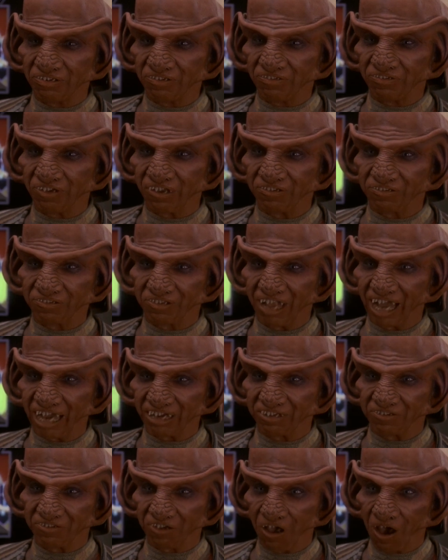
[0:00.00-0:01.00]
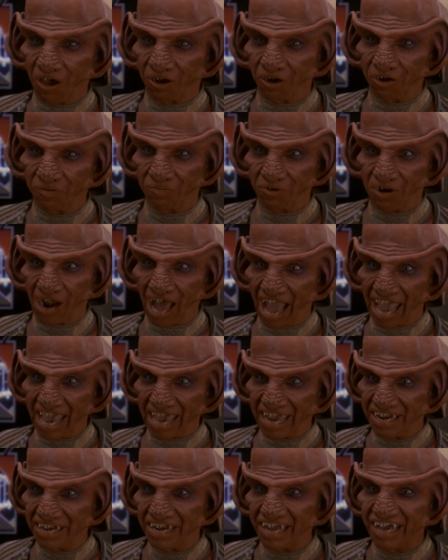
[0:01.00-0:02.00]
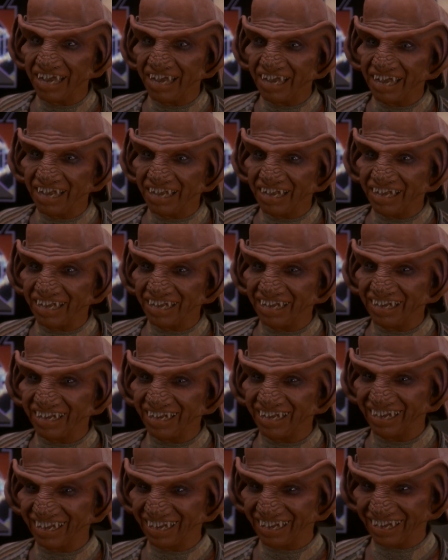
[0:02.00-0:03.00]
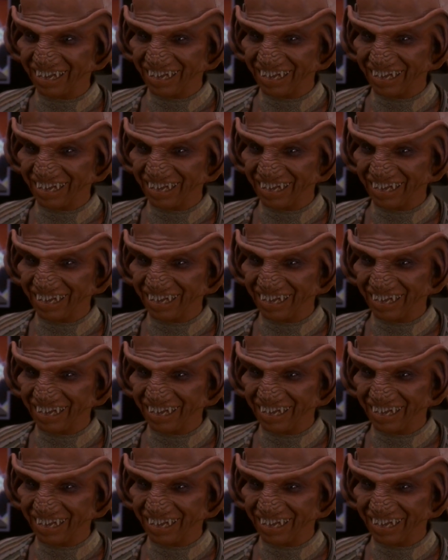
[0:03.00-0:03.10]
Just like Sean O'Brien. Exactly.